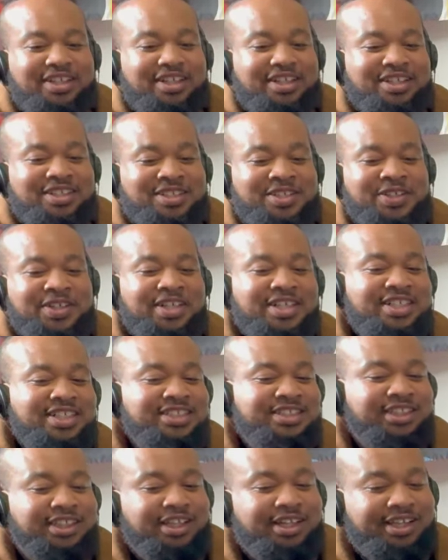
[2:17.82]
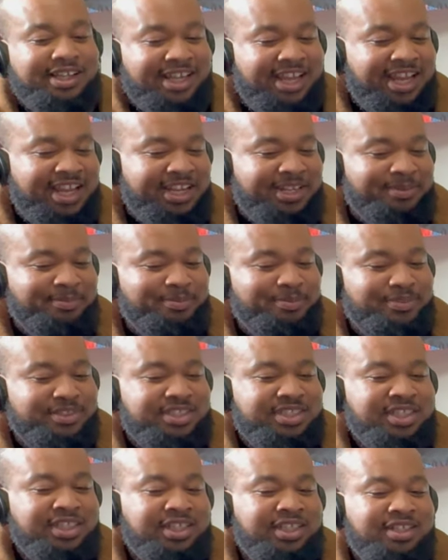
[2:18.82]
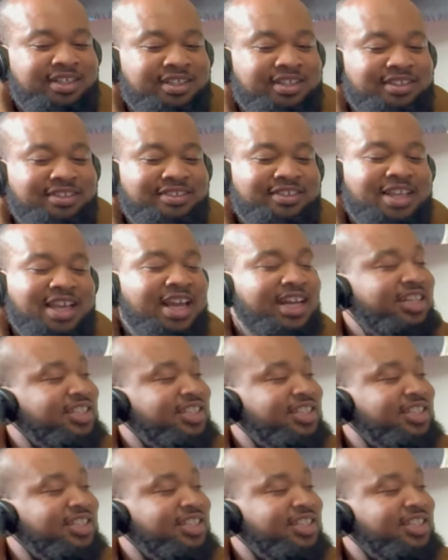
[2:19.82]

during this uh, game, she uh, got a